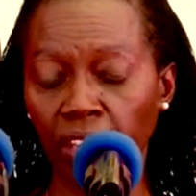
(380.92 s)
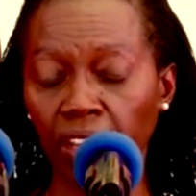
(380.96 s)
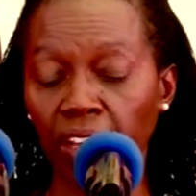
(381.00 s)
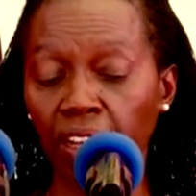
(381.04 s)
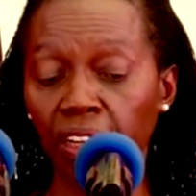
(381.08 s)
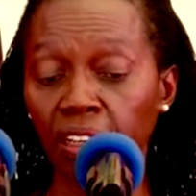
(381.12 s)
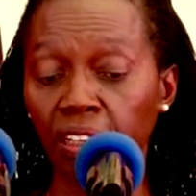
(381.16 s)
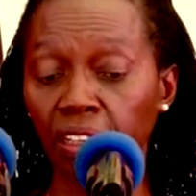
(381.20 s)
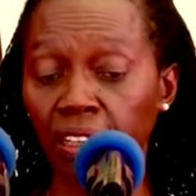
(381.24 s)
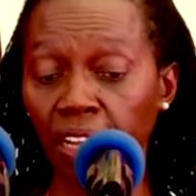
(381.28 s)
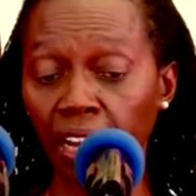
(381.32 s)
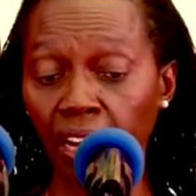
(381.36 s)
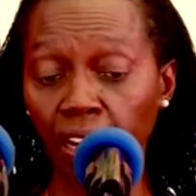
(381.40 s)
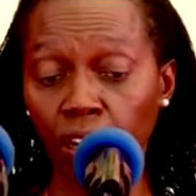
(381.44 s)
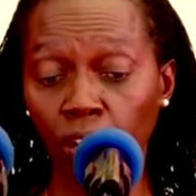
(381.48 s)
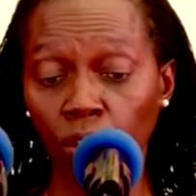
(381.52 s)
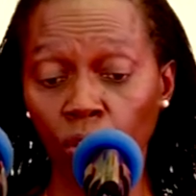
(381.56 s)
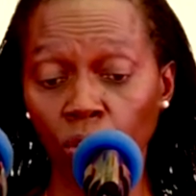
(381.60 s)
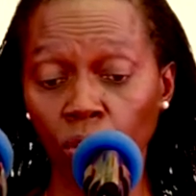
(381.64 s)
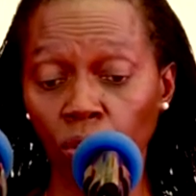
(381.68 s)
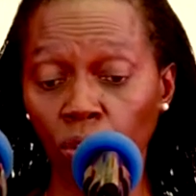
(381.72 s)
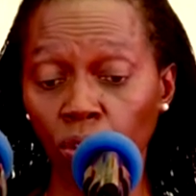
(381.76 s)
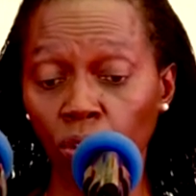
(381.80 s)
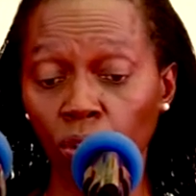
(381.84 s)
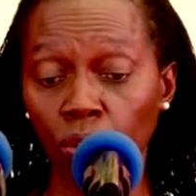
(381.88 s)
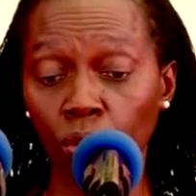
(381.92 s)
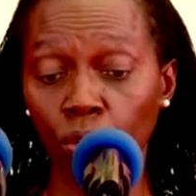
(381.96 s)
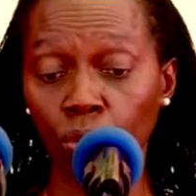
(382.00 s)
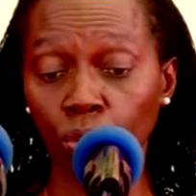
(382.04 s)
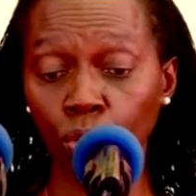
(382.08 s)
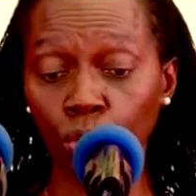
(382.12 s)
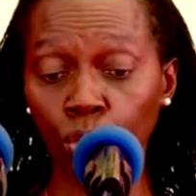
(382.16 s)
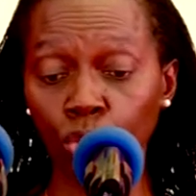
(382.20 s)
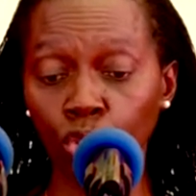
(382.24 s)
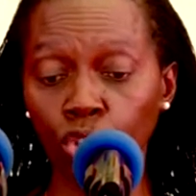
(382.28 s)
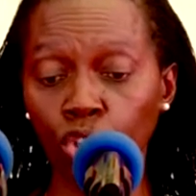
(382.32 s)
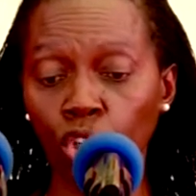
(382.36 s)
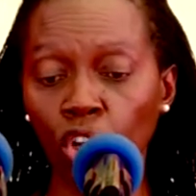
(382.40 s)
Now,
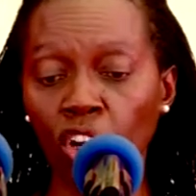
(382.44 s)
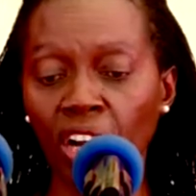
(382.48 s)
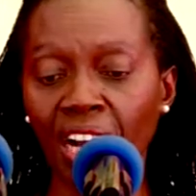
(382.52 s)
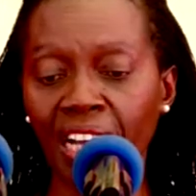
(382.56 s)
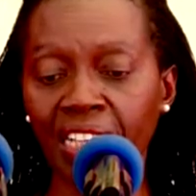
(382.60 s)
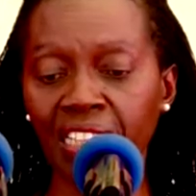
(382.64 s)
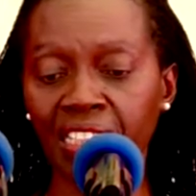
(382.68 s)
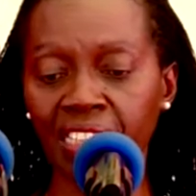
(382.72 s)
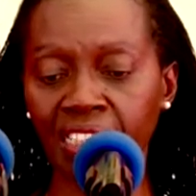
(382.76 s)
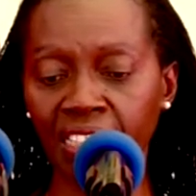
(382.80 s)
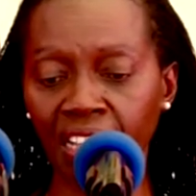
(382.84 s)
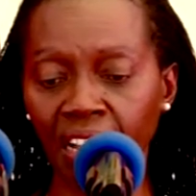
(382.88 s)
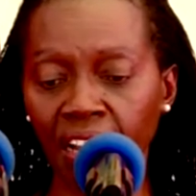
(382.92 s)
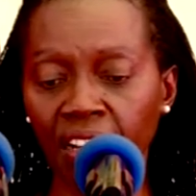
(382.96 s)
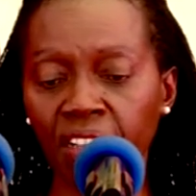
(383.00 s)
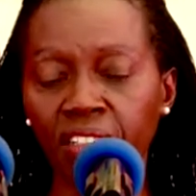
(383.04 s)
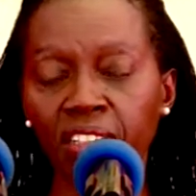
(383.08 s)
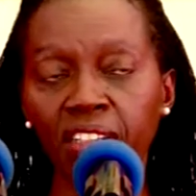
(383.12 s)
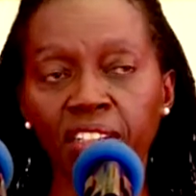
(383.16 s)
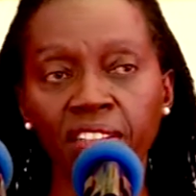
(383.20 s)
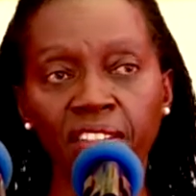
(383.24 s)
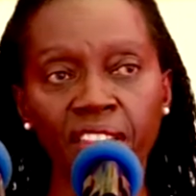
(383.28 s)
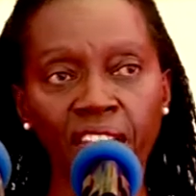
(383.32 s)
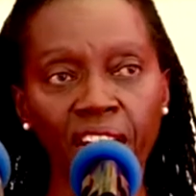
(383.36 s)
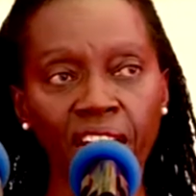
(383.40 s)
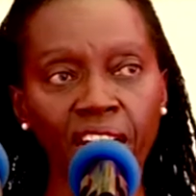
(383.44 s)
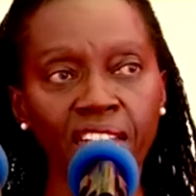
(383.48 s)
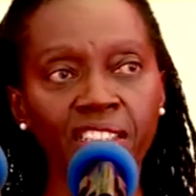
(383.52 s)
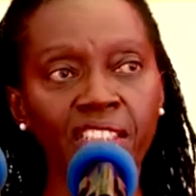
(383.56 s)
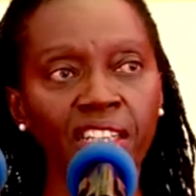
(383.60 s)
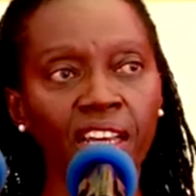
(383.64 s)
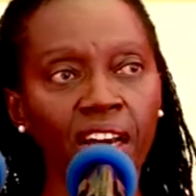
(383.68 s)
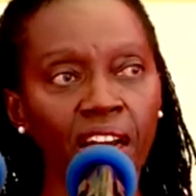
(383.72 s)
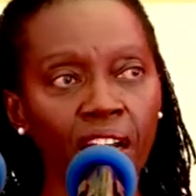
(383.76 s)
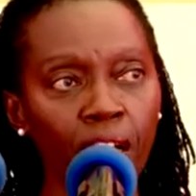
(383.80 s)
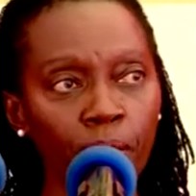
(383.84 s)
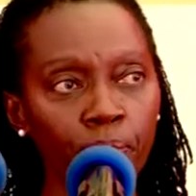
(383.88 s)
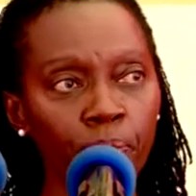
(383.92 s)
Ruto has turned that
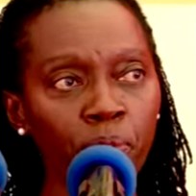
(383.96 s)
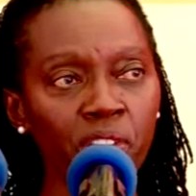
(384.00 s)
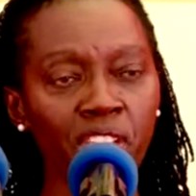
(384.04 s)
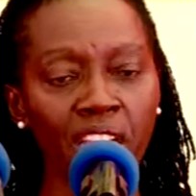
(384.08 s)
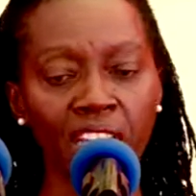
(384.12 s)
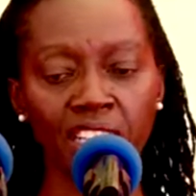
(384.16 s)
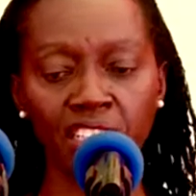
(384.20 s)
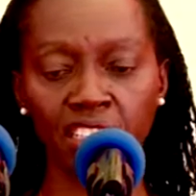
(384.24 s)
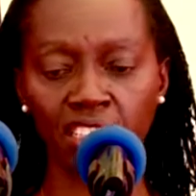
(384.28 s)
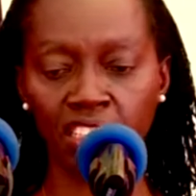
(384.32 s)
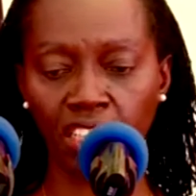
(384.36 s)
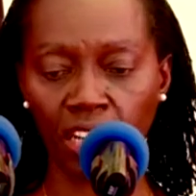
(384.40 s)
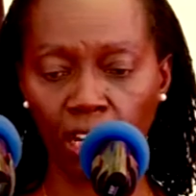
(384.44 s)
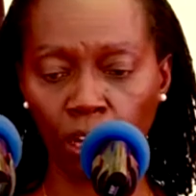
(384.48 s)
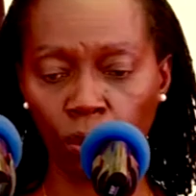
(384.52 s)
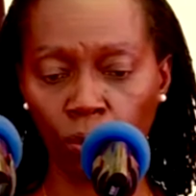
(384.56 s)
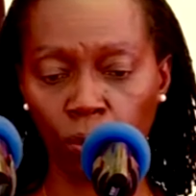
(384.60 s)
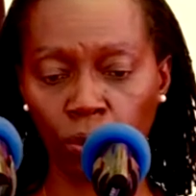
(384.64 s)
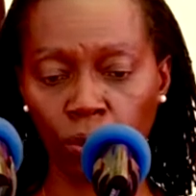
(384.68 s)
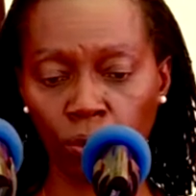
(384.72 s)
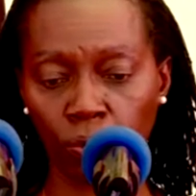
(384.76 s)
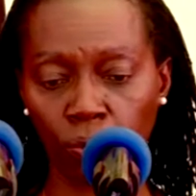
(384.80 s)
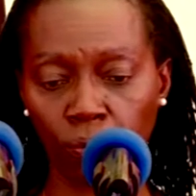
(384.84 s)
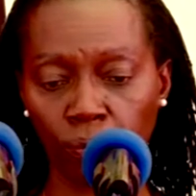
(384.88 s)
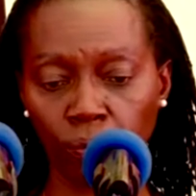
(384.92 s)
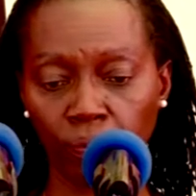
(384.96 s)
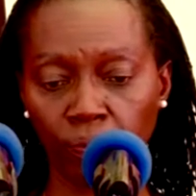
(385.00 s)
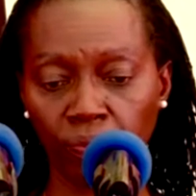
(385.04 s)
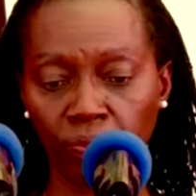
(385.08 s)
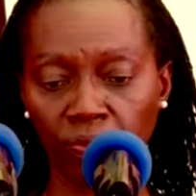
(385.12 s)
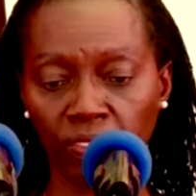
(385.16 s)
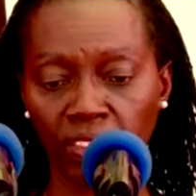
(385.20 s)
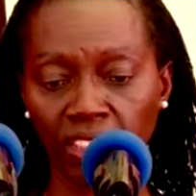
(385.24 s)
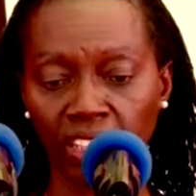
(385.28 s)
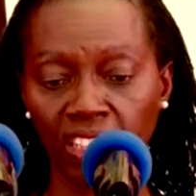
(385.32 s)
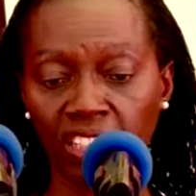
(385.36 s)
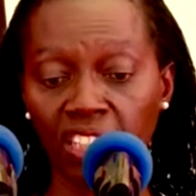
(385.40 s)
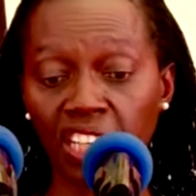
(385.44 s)
upside down.
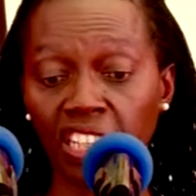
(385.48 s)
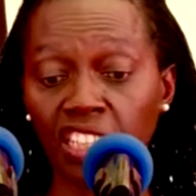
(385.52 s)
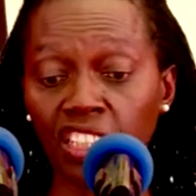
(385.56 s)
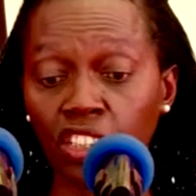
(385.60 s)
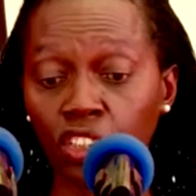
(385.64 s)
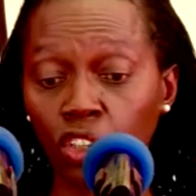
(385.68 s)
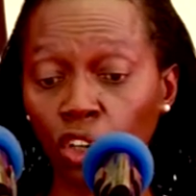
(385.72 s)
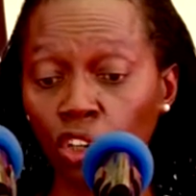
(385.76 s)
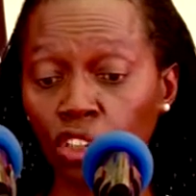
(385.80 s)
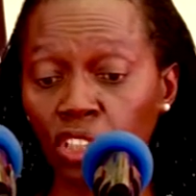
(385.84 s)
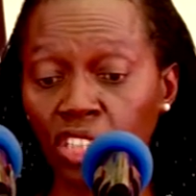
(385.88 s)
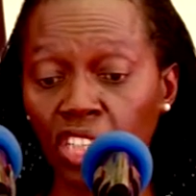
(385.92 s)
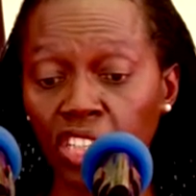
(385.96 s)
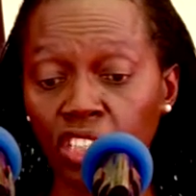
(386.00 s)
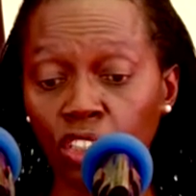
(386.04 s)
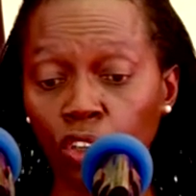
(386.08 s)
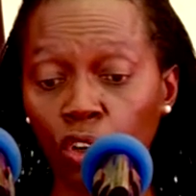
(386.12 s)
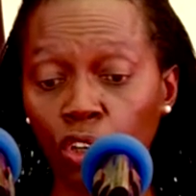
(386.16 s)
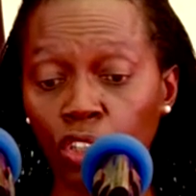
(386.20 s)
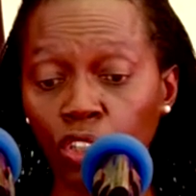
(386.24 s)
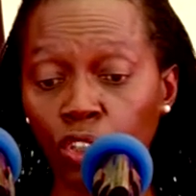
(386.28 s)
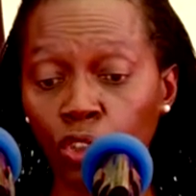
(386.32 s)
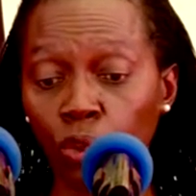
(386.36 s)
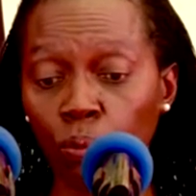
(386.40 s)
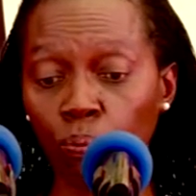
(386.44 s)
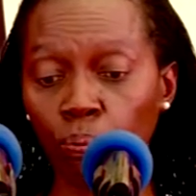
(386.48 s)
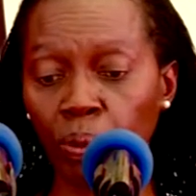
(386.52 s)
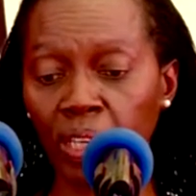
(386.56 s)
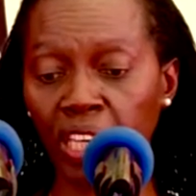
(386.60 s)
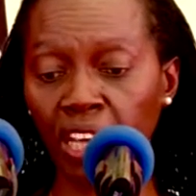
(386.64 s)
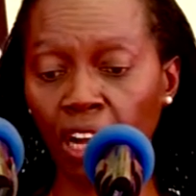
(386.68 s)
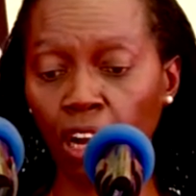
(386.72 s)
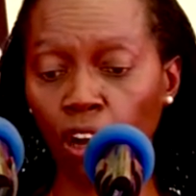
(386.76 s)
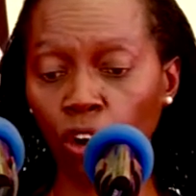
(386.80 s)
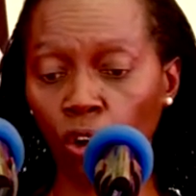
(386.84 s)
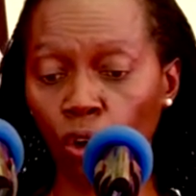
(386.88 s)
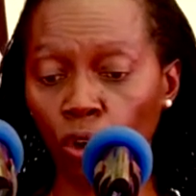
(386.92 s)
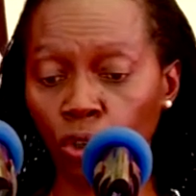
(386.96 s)
The result is going to be a
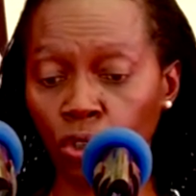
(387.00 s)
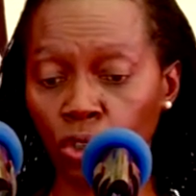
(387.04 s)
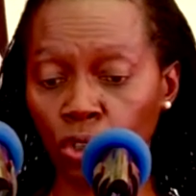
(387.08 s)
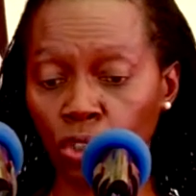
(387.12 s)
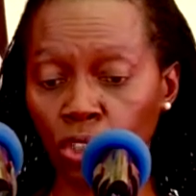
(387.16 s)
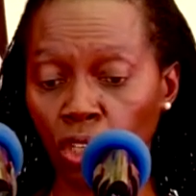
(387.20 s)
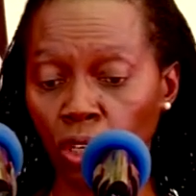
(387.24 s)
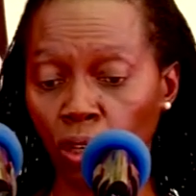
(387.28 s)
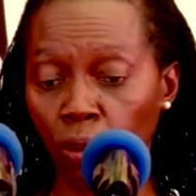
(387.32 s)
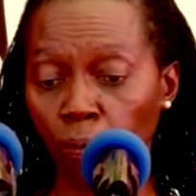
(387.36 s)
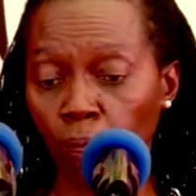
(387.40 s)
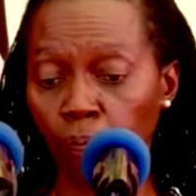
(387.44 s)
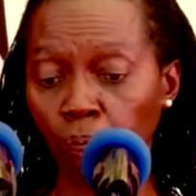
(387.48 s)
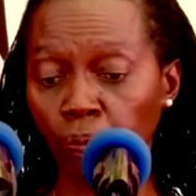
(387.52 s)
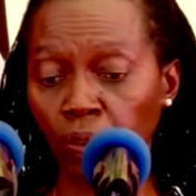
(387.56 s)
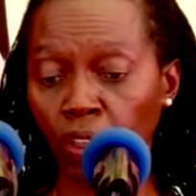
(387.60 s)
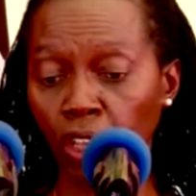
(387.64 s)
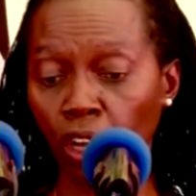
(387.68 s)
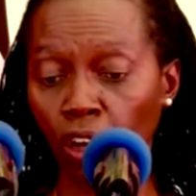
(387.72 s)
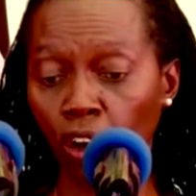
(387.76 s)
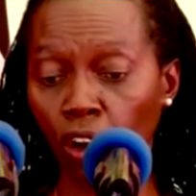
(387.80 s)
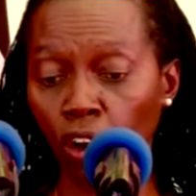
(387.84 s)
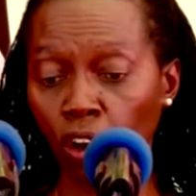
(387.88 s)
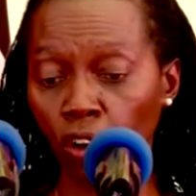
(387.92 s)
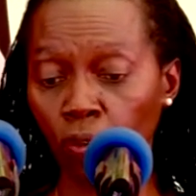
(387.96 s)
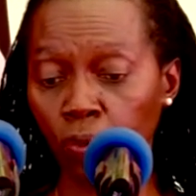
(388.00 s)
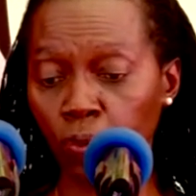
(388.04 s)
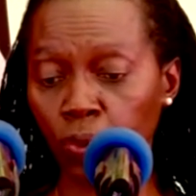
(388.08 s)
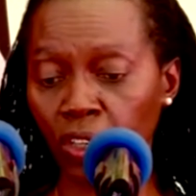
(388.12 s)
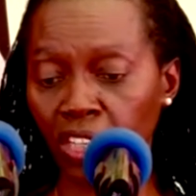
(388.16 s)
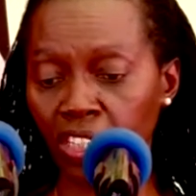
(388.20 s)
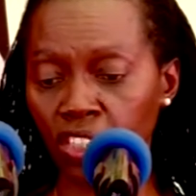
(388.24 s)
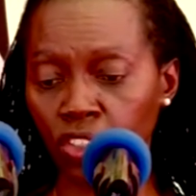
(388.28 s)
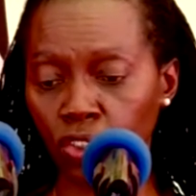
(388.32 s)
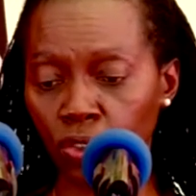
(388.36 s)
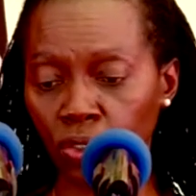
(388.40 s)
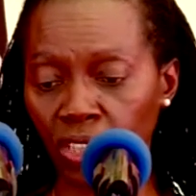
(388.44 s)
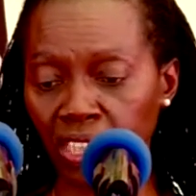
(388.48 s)
host of
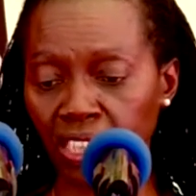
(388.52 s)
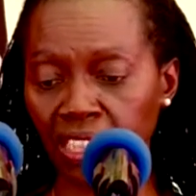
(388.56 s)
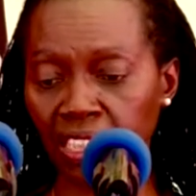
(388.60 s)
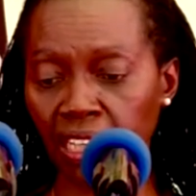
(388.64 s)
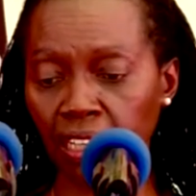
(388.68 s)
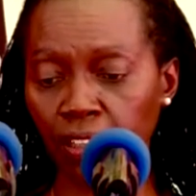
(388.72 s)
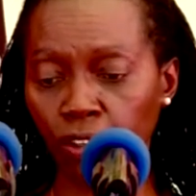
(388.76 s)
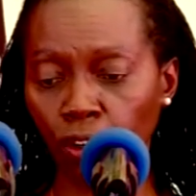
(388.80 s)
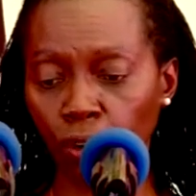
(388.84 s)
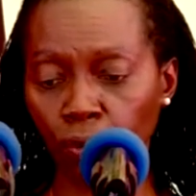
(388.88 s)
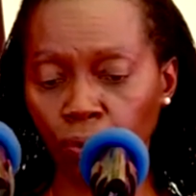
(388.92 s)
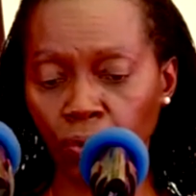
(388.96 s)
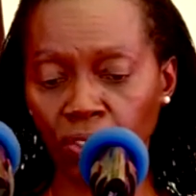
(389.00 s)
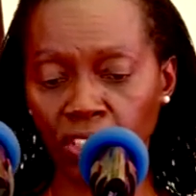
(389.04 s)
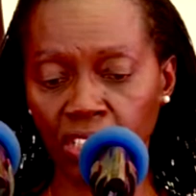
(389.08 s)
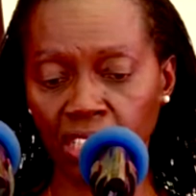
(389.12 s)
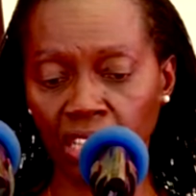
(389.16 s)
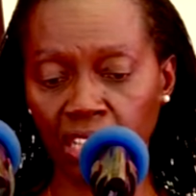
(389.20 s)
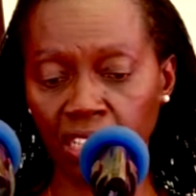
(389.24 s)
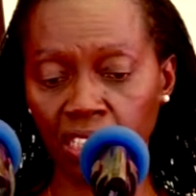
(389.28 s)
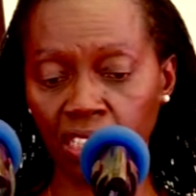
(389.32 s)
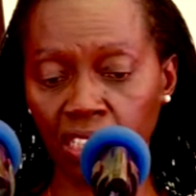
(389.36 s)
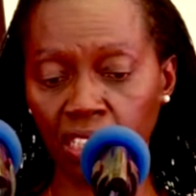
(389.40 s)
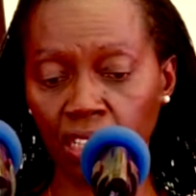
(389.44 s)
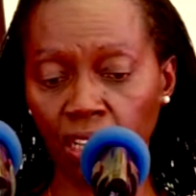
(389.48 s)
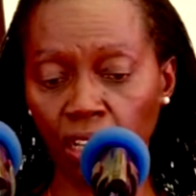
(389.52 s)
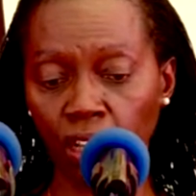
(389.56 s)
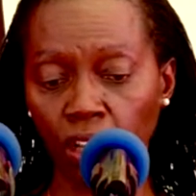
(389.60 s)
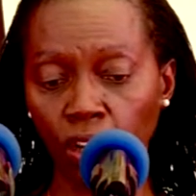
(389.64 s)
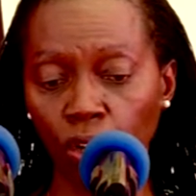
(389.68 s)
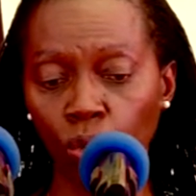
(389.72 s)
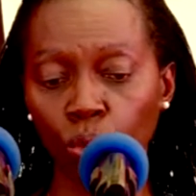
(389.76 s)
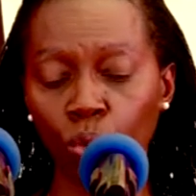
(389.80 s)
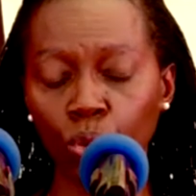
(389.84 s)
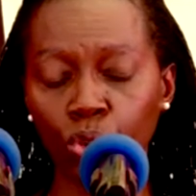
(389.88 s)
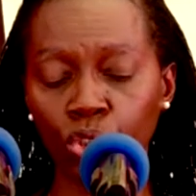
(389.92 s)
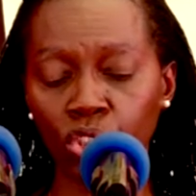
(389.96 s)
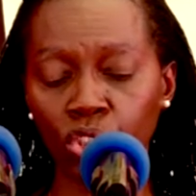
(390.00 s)
frustrated officers who